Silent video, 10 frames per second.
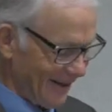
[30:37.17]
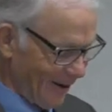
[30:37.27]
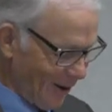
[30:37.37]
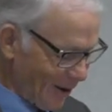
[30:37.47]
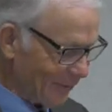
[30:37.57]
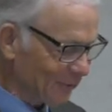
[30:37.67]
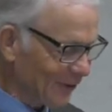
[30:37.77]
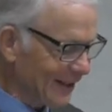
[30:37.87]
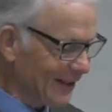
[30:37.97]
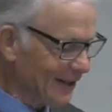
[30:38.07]
all have
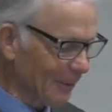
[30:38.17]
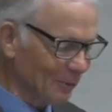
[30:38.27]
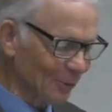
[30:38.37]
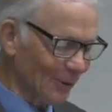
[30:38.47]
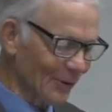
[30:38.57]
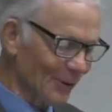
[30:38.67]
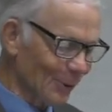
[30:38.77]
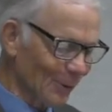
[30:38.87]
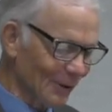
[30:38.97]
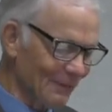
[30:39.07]
sinned and come short of the
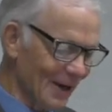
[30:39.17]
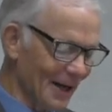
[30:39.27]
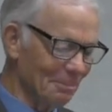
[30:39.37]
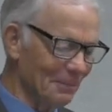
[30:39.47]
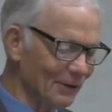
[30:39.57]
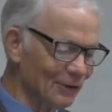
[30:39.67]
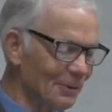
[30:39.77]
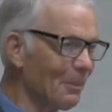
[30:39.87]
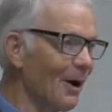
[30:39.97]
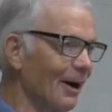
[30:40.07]
glory of God, missed
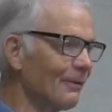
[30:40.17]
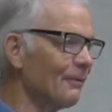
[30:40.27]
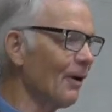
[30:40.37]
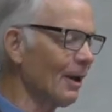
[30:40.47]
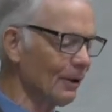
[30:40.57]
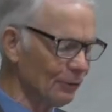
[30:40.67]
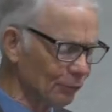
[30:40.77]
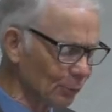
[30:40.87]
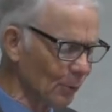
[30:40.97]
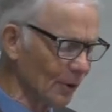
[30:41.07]
the mark, fallen
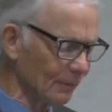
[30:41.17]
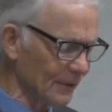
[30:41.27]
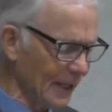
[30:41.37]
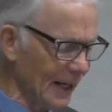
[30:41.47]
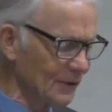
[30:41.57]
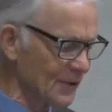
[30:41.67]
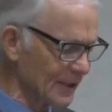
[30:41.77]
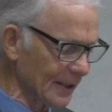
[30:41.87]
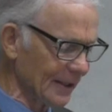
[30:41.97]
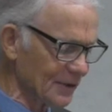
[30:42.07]
short of God's
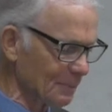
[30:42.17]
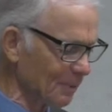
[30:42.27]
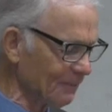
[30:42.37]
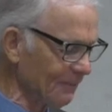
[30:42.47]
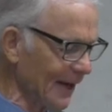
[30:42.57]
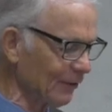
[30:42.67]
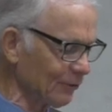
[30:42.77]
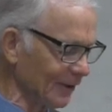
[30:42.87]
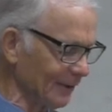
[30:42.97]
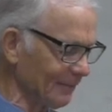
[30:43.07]
sinless
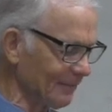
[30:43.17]
perfection.